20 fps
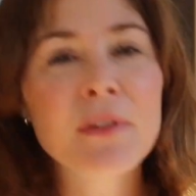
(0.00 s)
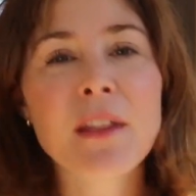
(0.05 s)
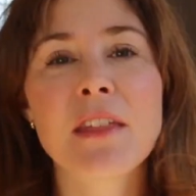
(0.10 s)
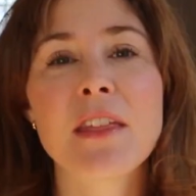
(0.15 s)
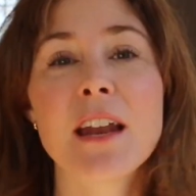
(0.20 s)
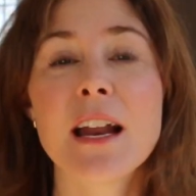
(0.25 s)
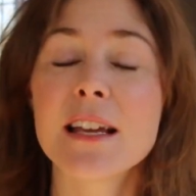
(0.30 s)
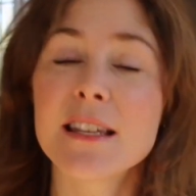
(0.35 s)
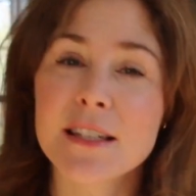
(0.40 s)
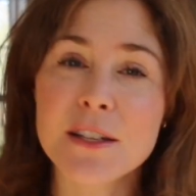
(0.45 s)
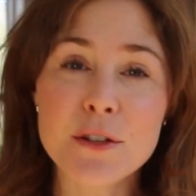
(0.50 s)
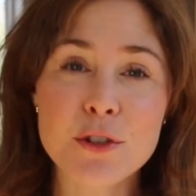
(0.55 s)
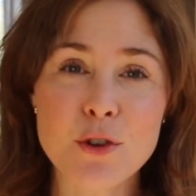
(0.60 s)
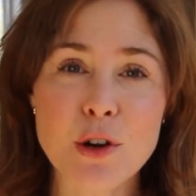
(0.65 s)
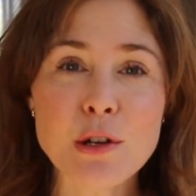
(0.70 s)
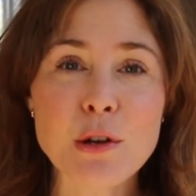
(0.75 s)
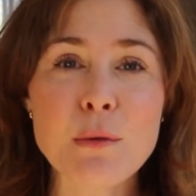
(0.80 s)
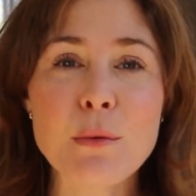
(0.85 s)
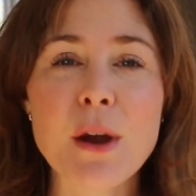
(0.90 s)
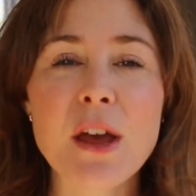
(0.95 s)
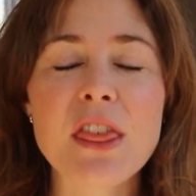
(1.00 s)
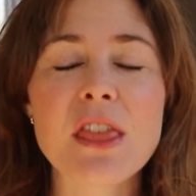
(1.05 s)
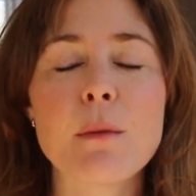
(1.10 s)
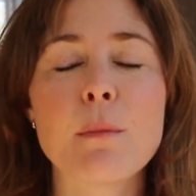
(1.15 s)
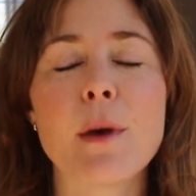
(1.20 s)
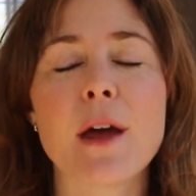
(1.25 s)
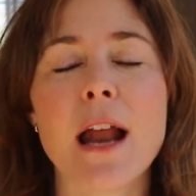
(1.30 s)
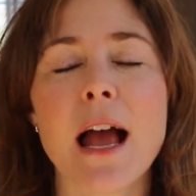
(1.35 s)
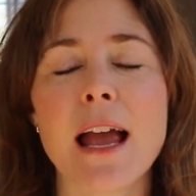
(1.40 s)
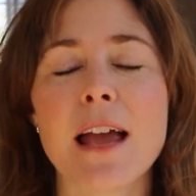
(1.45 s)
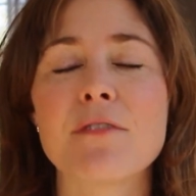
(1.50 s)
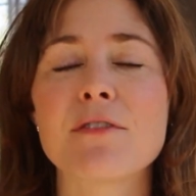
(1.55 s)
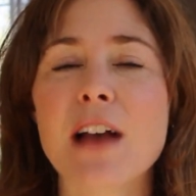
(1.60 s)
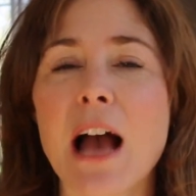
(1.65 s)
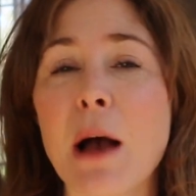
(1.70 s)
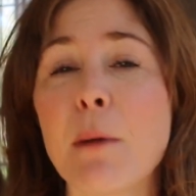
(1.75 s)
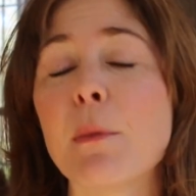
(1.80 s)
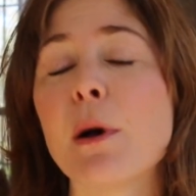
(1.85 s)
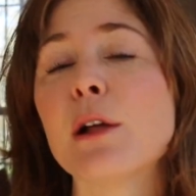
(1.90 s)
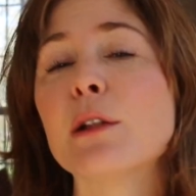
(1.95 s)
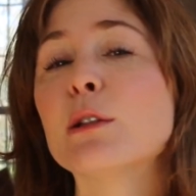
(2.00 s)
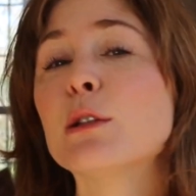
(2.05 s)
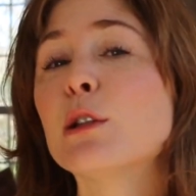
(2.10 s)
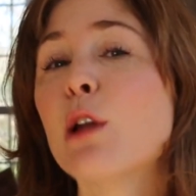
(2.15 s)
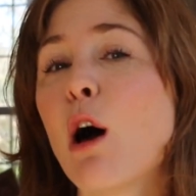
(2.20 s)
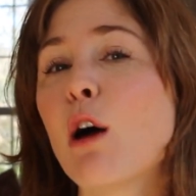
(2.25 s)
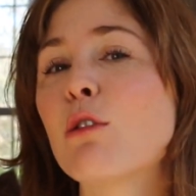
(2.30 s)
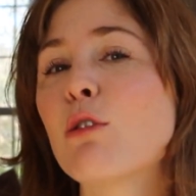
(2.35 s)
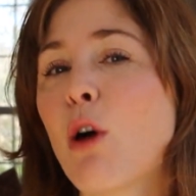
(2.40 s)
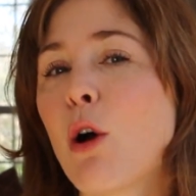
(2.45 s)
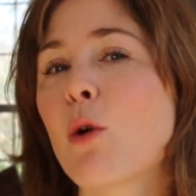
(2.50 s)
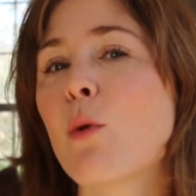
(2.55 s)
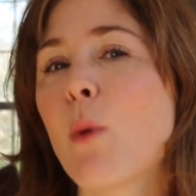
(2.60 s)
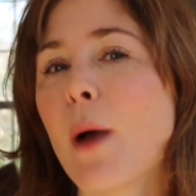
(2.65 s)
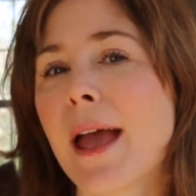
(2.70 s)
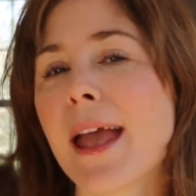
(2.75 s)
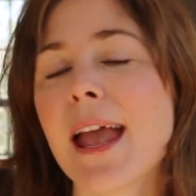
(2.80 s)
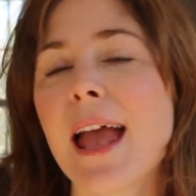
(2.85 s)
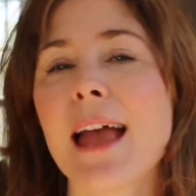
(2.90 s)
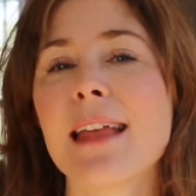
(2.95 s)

that I still struggle with, but I have come a long way,